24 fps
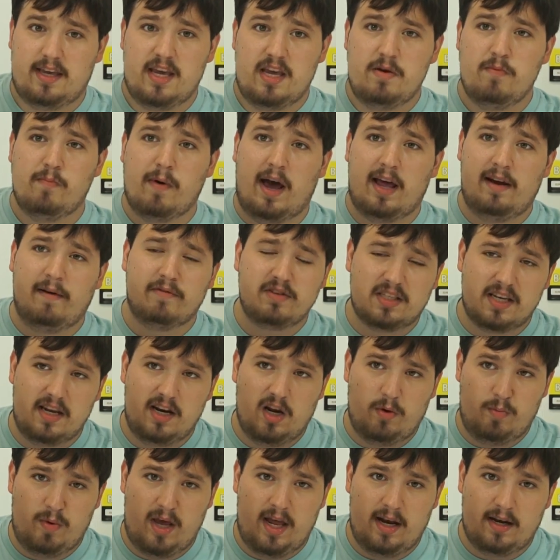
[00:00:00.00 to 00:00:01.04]
You might have seen
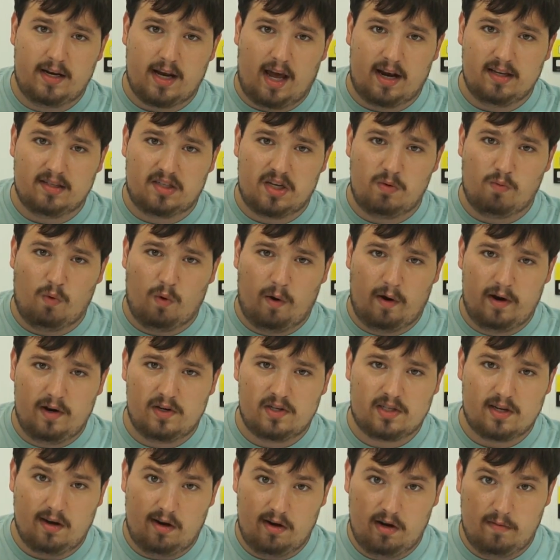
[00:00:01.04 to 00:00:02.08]
him in Dynasty
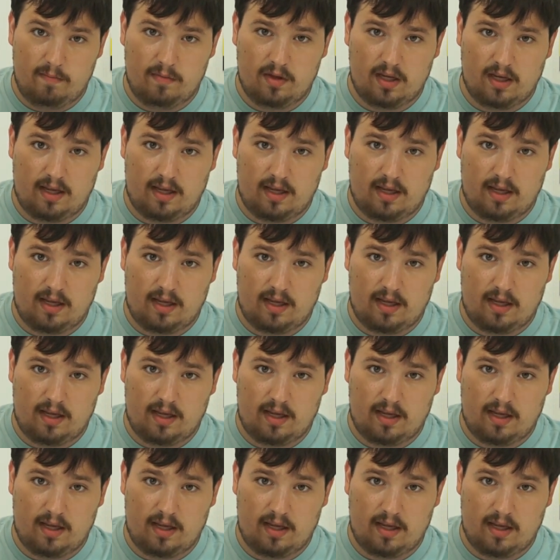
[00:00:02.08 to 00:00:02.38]
Warriors Gundam,